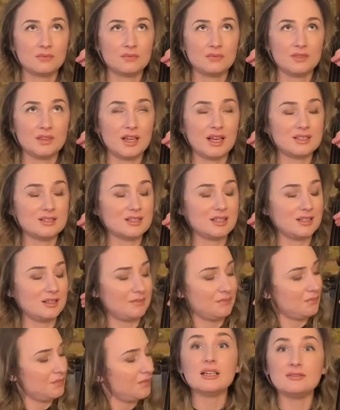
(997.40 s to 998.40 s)
that's it.
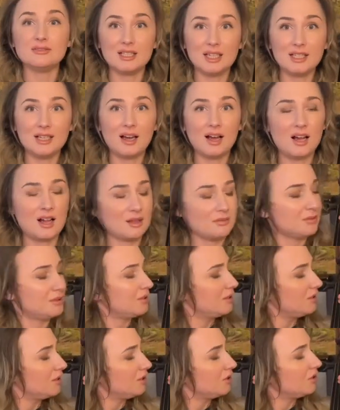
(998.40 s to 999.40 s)
If that helps,
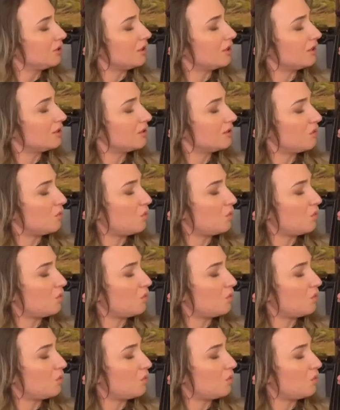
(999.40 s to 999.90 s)
just